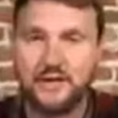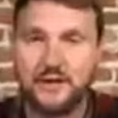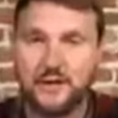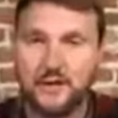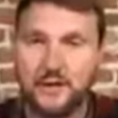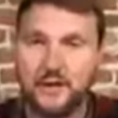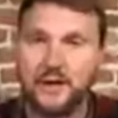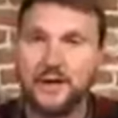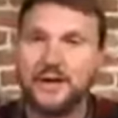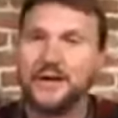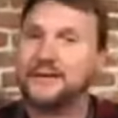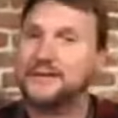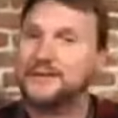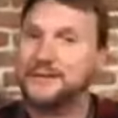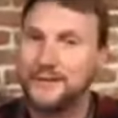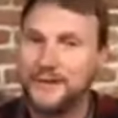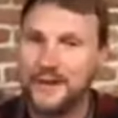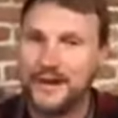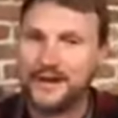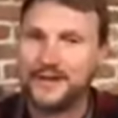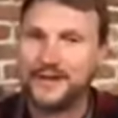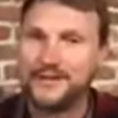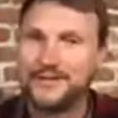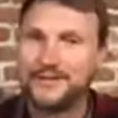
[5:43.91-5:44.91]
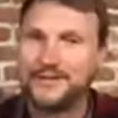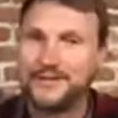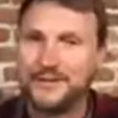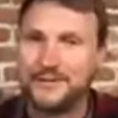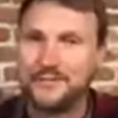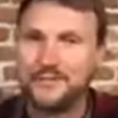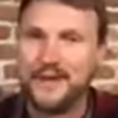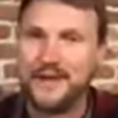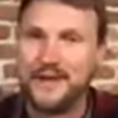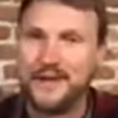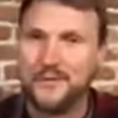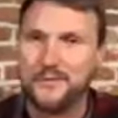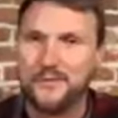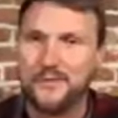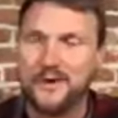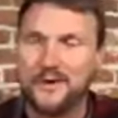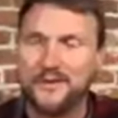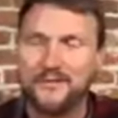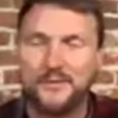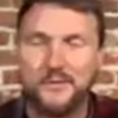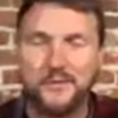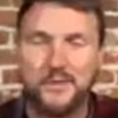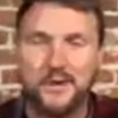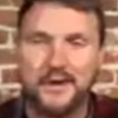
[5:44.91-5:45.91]
although I can I can sure make it one
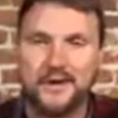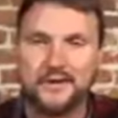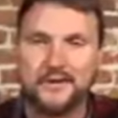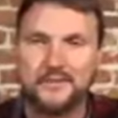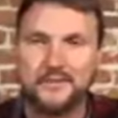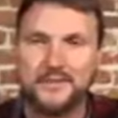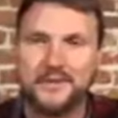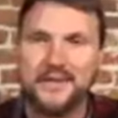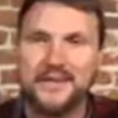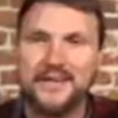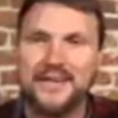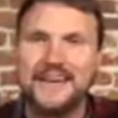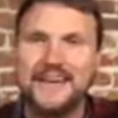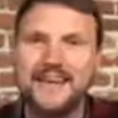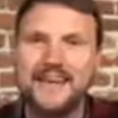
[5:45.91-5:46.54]
if you want it to be.